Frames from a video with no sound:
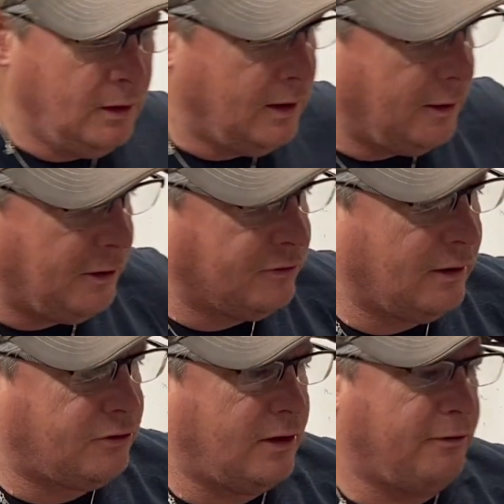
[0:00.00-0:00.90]
Anyways,
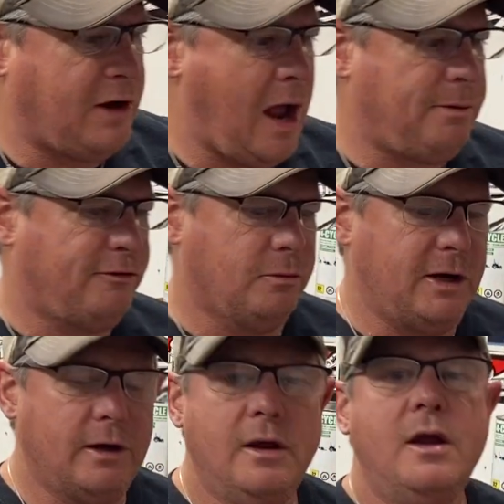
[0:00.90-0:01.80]
that's enough yapping for
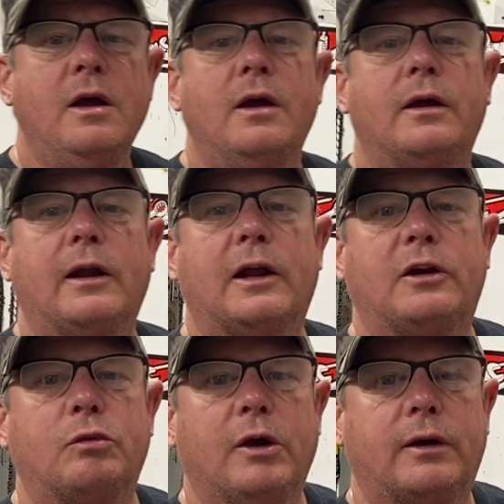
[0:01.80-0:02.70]
me. Got to get
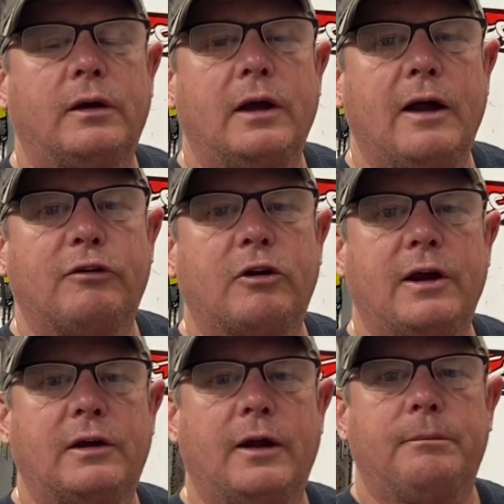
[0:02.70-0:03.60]
to work. Have a
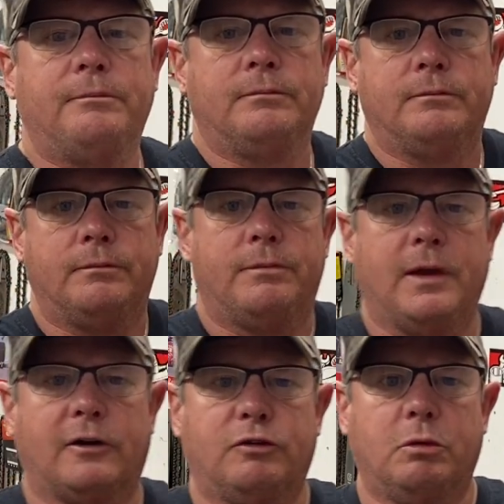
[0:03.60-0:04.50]
great day.
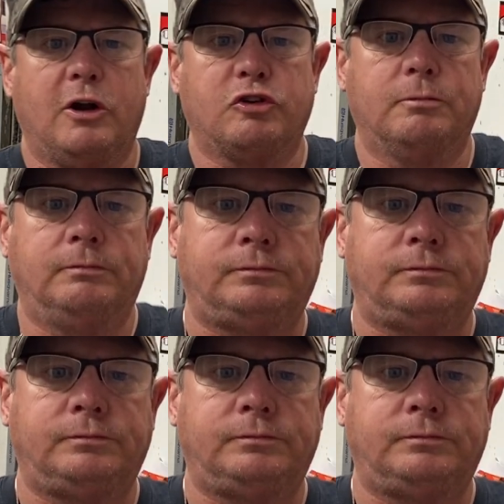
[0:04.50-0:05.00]
Thanks for watching.